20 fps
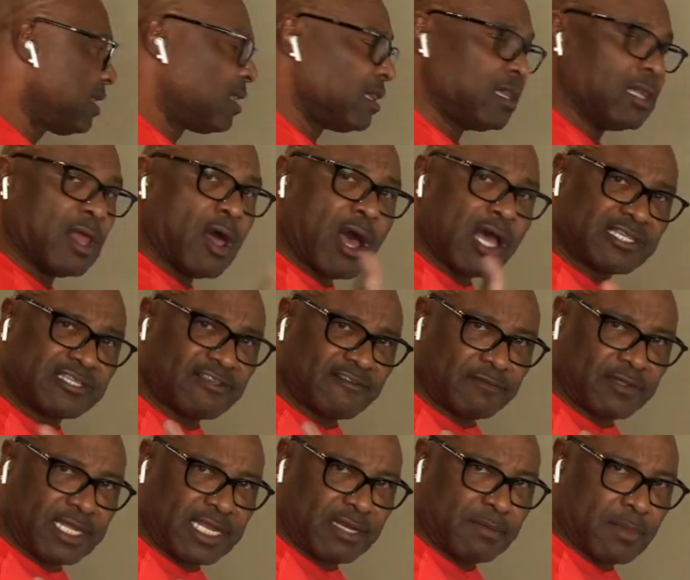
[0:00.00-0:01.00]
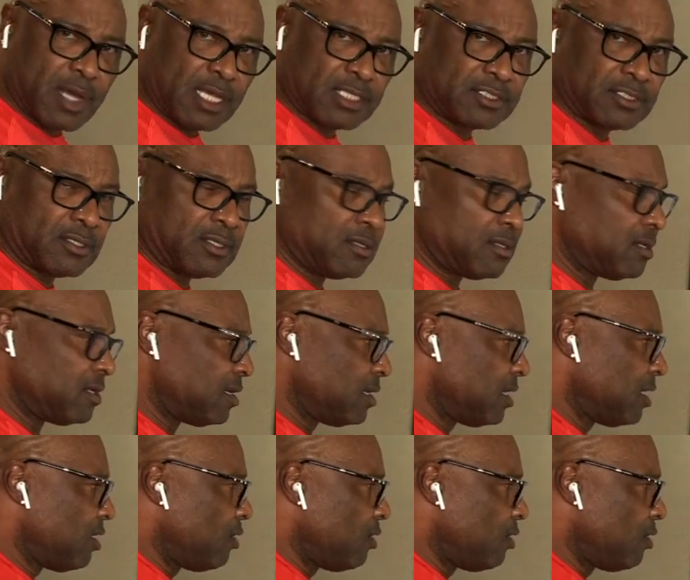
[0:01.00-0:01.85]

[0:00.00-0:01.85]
loss of lean muscle.